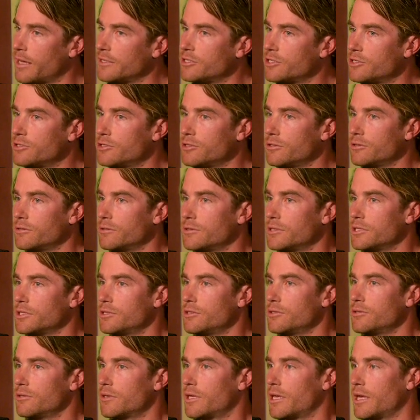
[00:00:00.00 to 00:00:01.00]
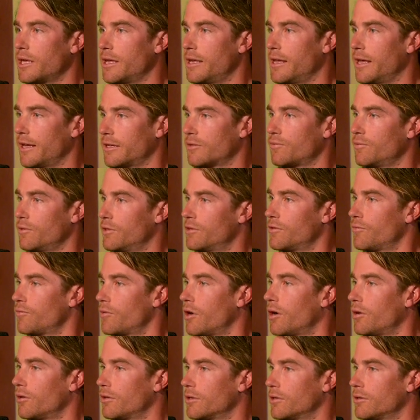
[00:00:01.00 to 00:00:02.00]
did you connect with the
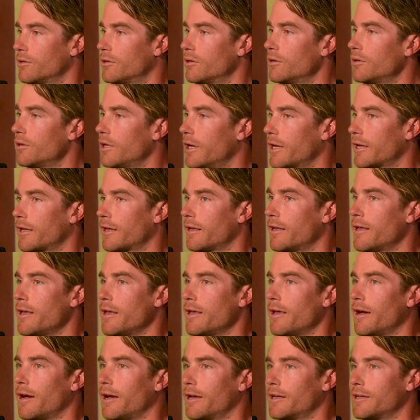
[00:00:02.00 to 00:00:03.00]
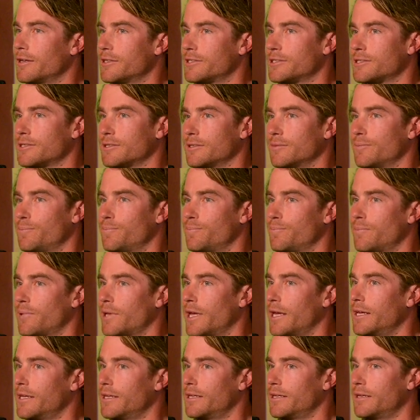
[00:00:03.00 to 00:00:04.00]
role at all? Like, I guess
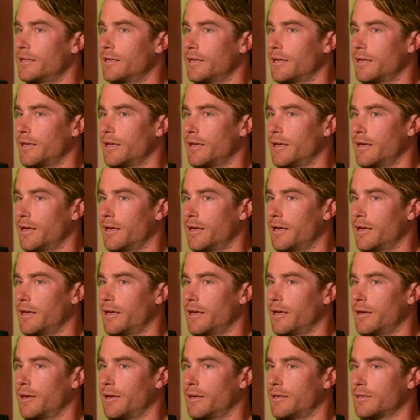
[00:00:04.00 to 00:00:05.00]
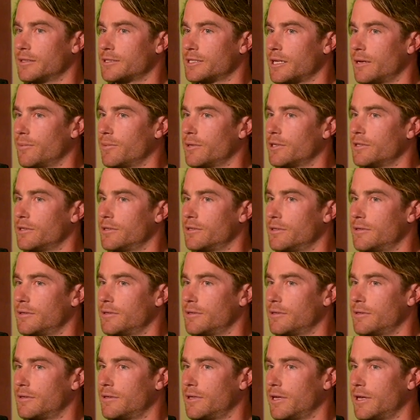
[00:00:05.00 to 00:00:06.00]
playing someone
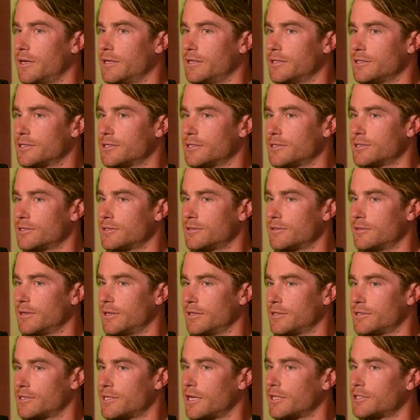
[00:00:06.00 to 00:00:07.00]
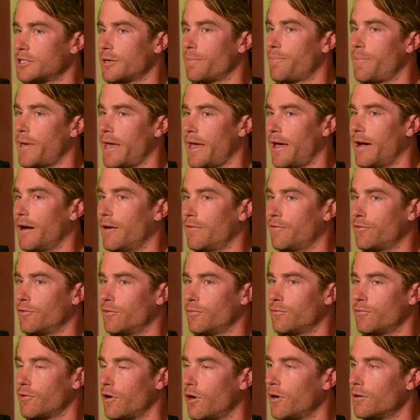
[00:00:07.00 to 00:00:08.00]
that is, it's such a
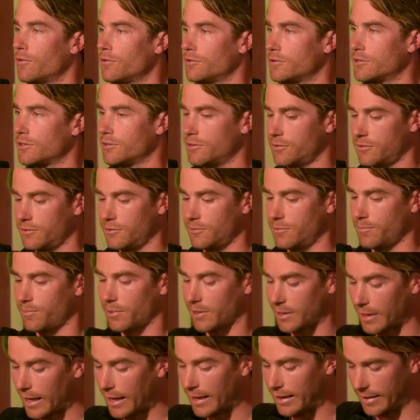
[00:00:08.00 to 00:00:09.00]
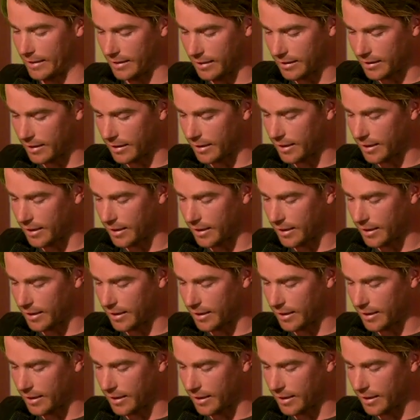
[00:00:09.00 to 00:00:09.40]
powerful role to play.